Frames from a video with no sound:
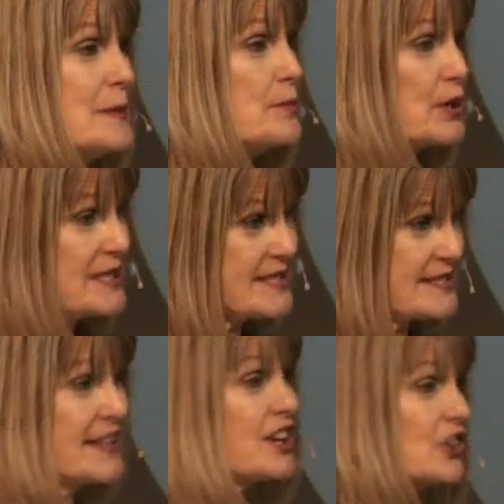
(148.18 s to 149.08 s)
pretty
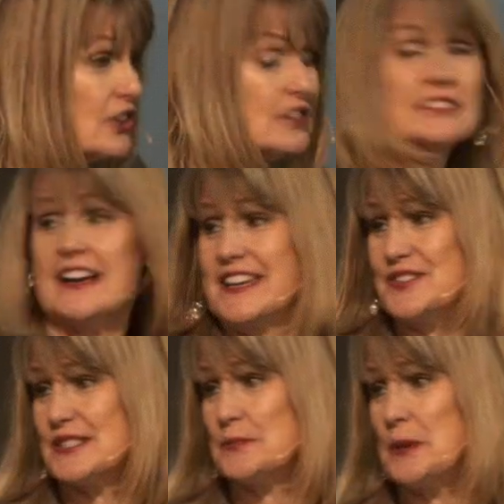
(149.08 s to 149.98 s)
cynical. I
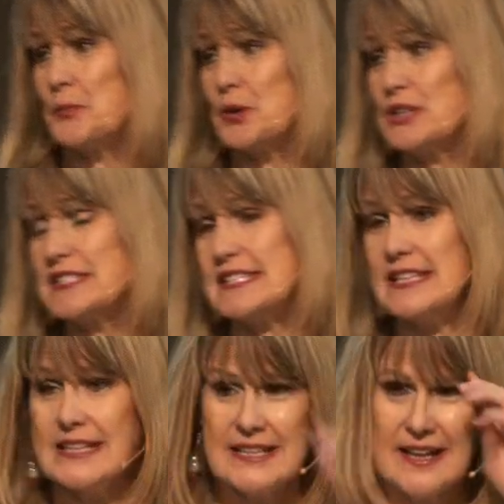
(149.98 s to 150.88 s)
used to be
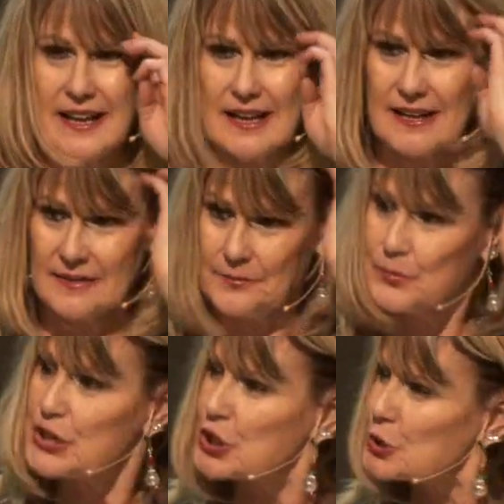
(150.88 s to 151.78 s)
pretty, uh,
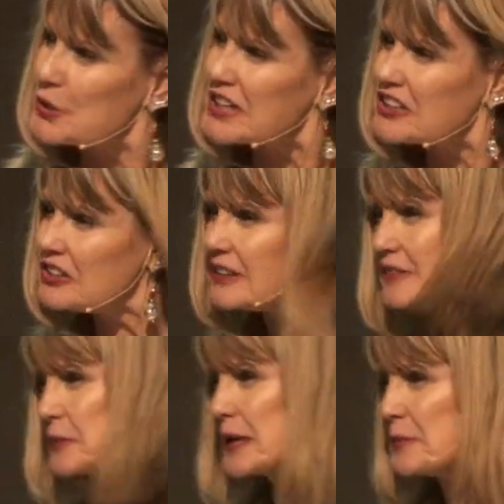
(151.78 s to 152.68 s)
pretty critical of
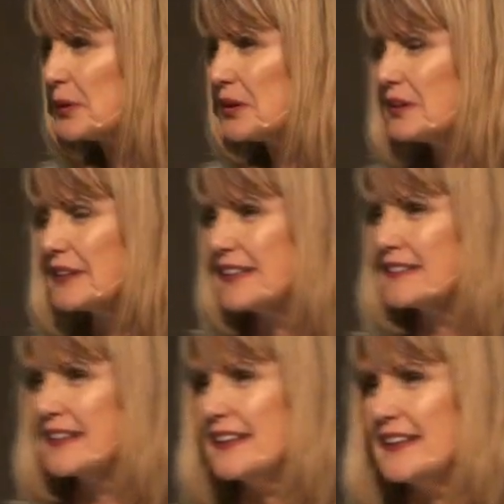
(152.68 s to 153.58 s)
people, and
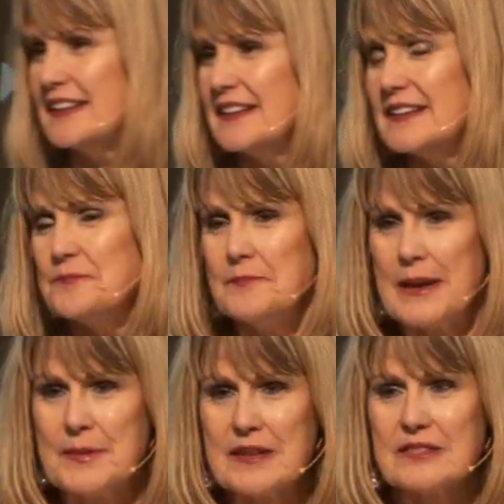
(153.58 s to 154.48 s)

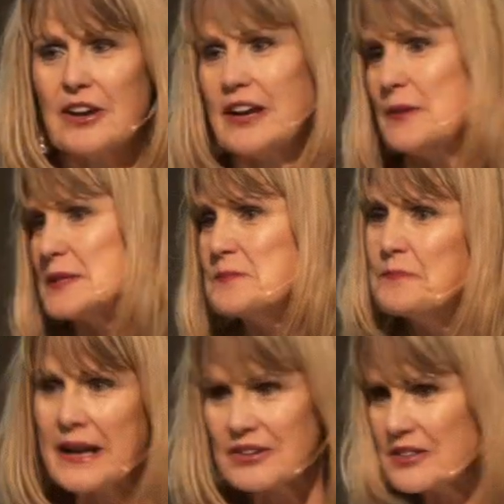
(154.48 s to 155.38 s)
maybe thought I was
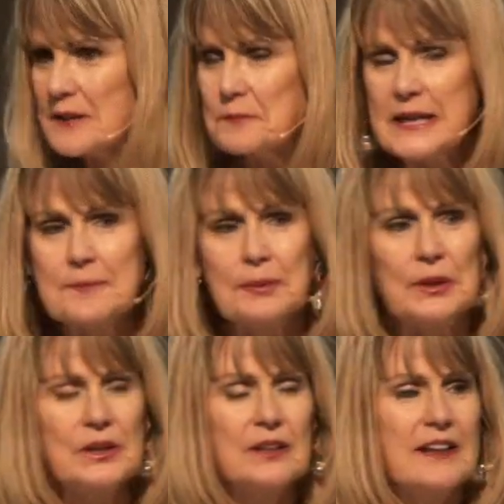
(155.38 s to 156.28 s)
better than
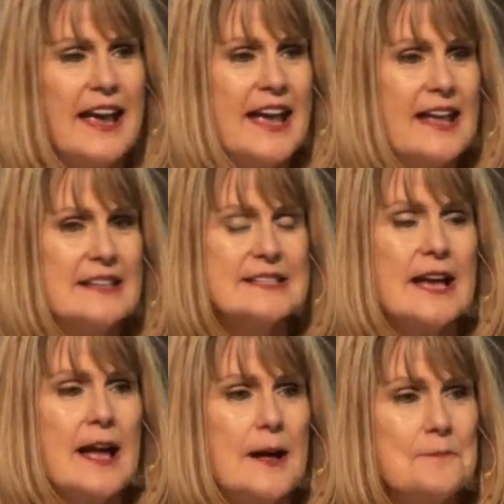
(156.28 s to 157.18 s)
people. And
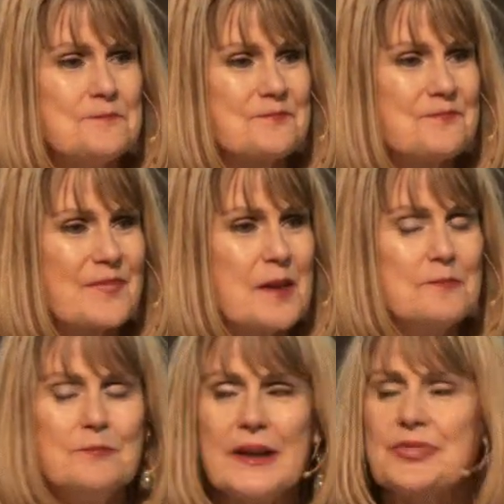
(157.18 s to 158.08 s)
um,
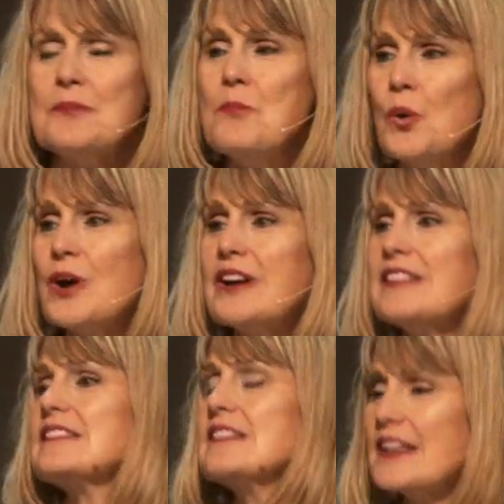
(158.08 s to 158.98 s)
but the more
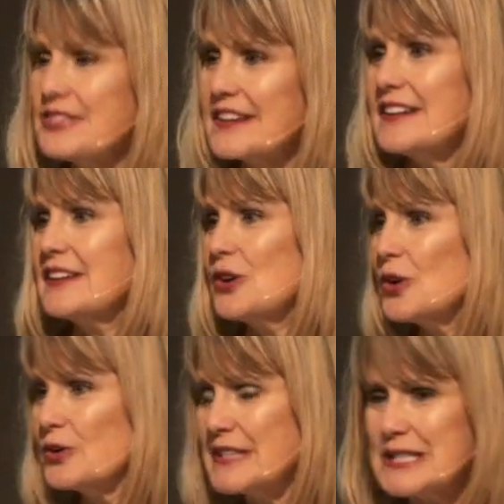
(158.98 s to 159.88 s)
that the
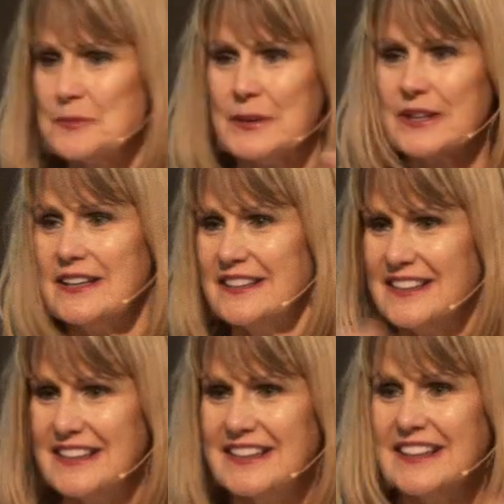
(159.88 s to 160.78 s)
Holy Spirit
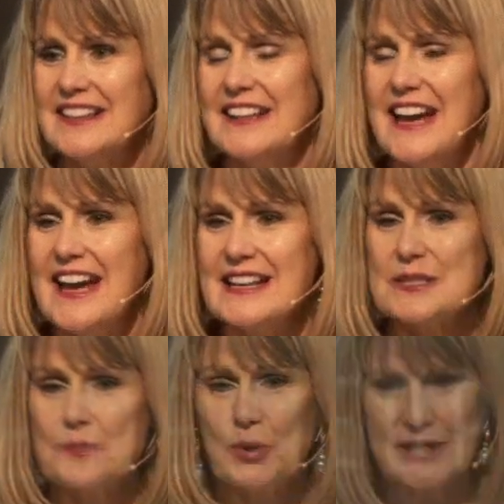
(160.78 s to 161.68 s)
has
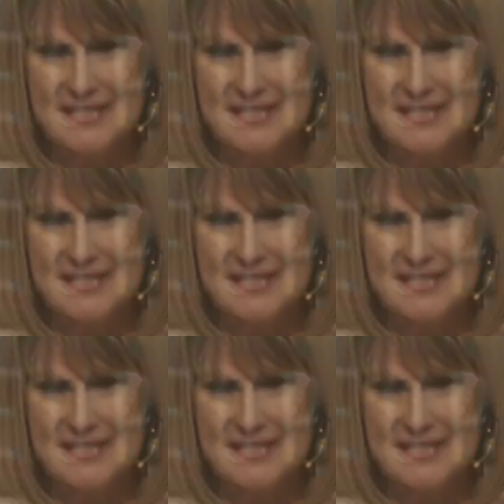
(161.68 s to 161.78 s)
poured His